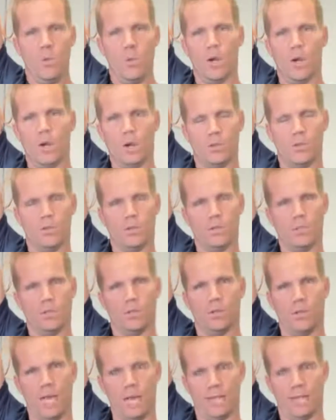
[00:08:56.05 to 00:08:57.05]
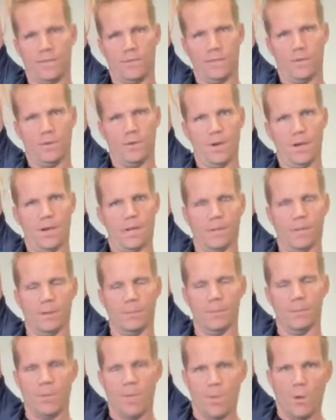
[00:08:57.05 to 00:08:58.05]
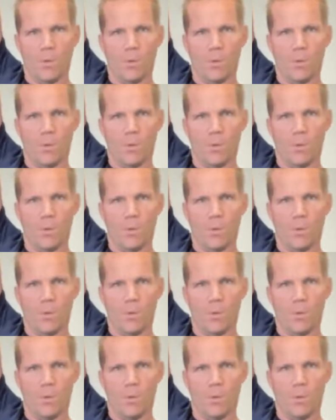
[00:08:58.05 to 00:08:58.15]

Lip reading: We go through this through the Catholic Fit curriculum